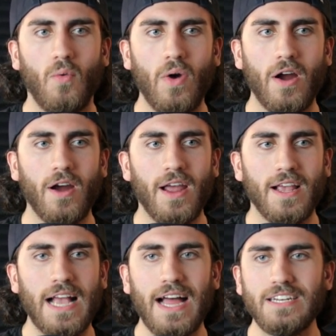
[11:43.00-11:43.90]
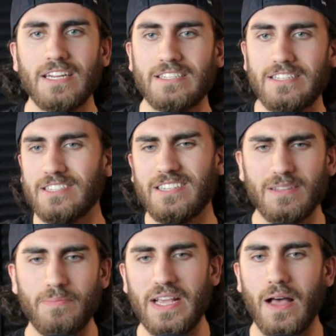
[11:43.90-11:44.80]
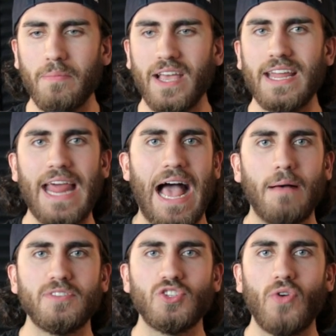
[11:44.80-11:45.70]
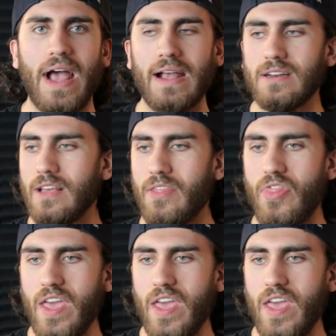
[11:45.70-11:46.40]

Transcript: where God does just doesn't become like an abstract